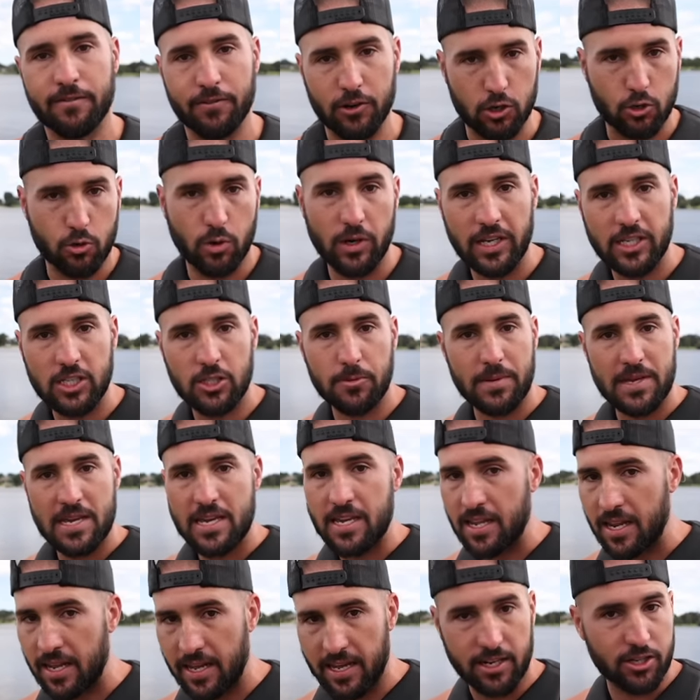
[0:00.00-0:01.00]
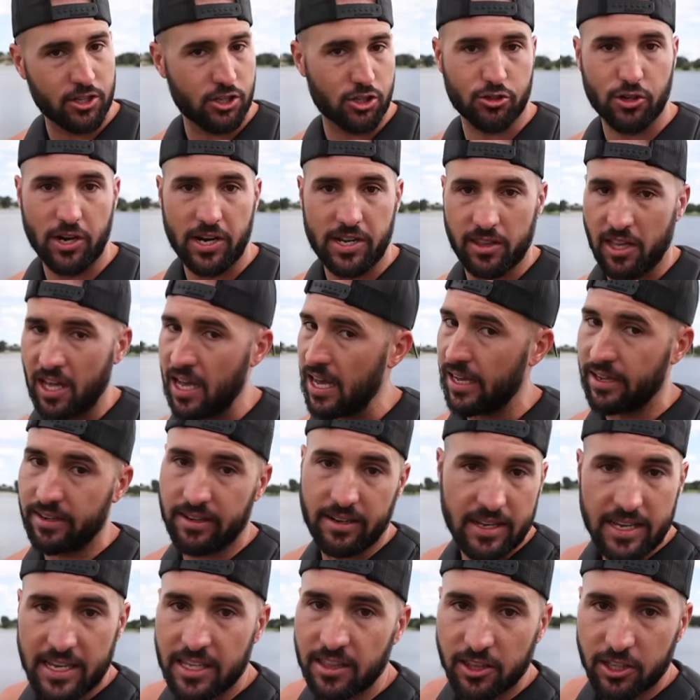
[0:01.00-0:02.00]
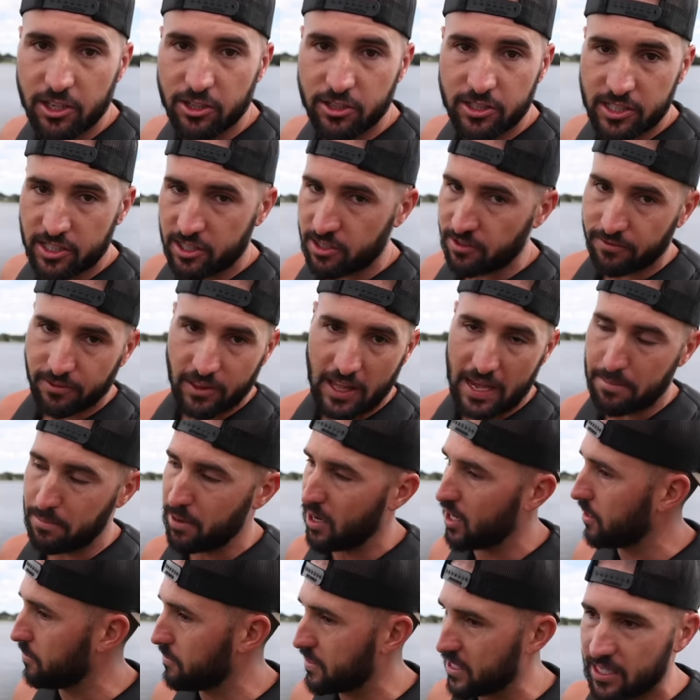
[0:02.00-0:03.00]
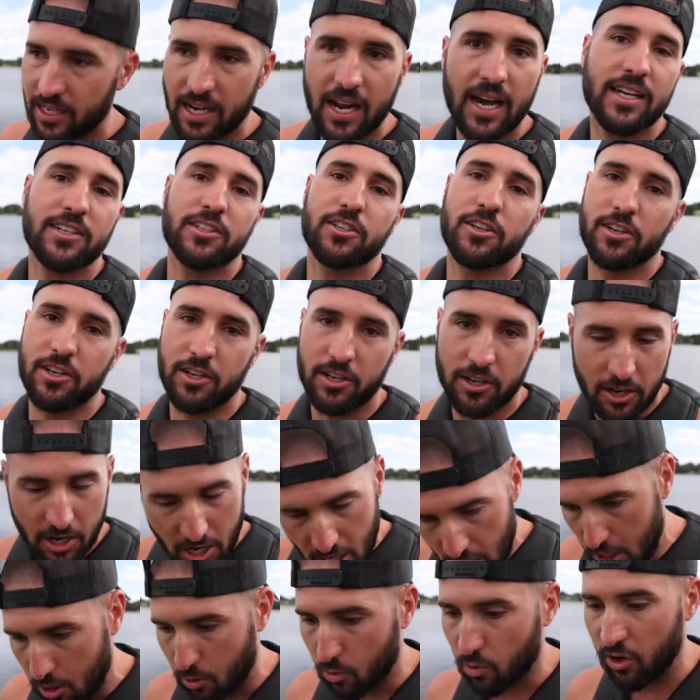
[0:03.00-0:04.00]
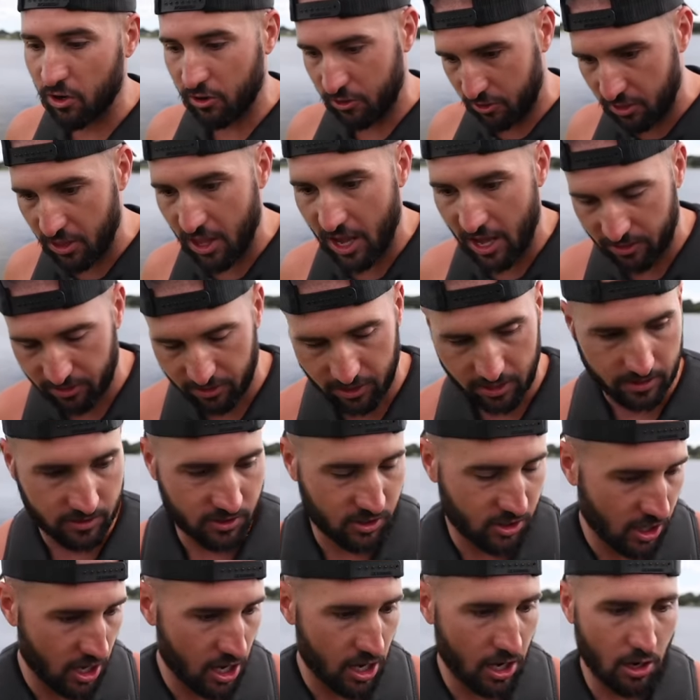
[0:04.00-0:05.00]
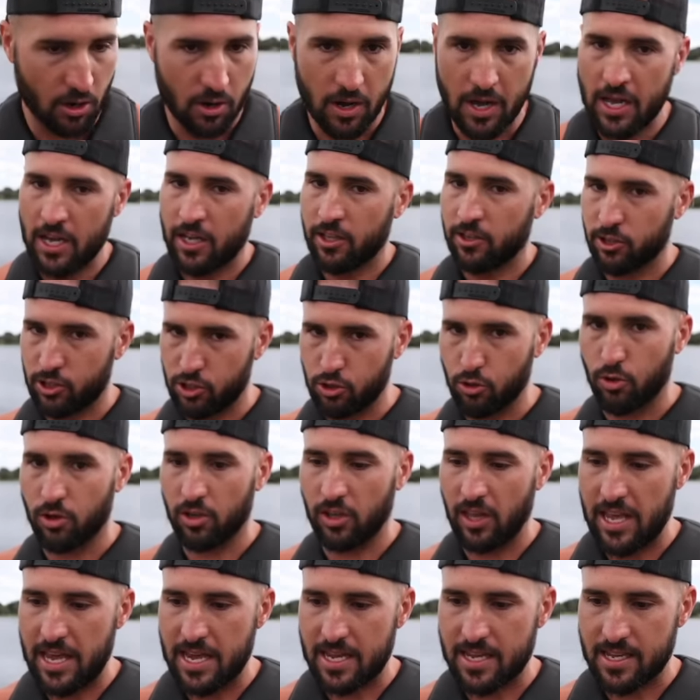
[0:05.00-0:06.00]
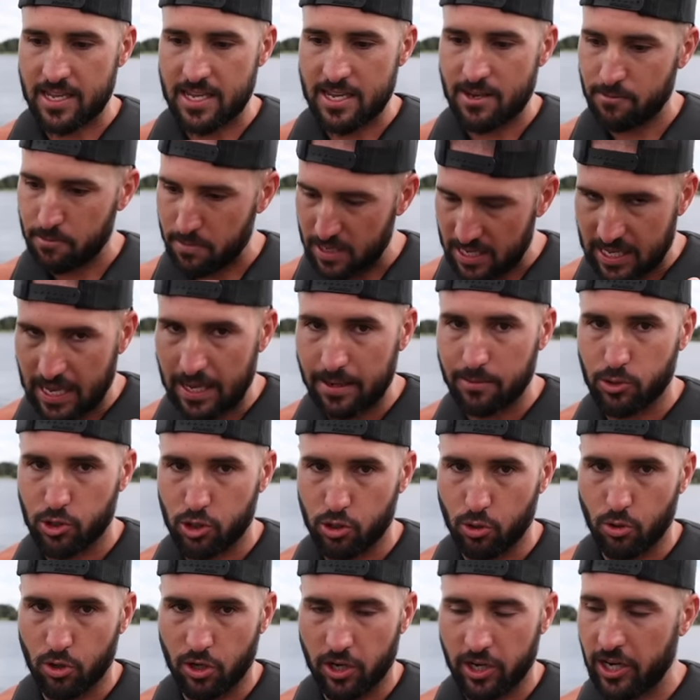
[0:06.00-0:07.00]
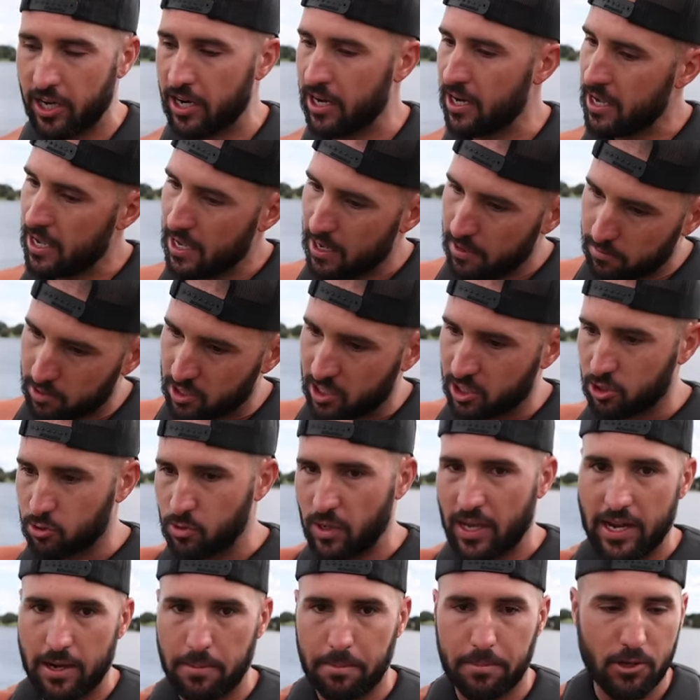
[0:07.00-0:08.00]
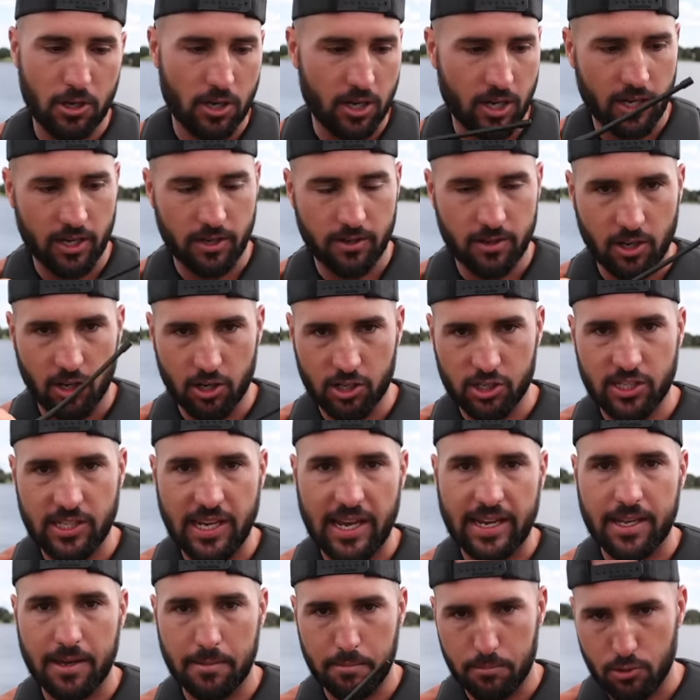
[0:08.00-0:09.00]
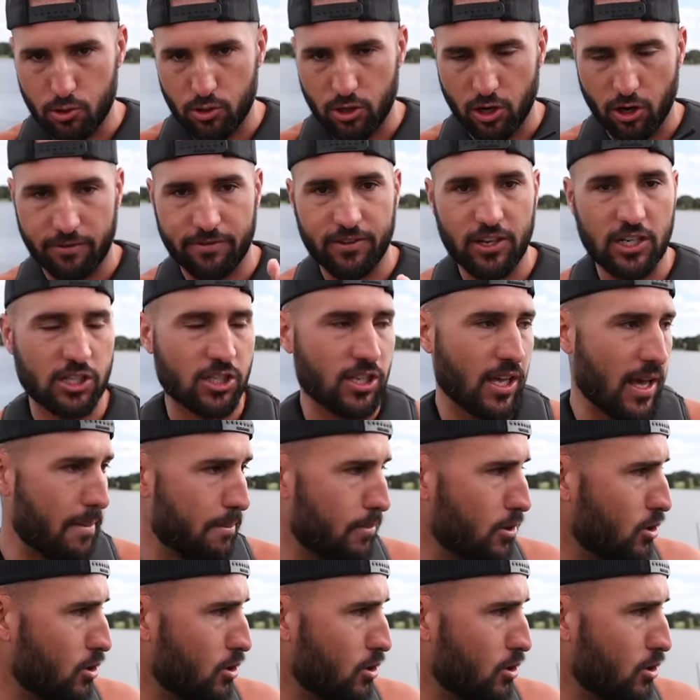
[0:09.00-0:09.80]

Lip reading: for quick speed in a straight line. It literally is a flat bottom. It cannot turn, worth nothing. So the short lake even became shorter because we had to put our second buoy, our finish line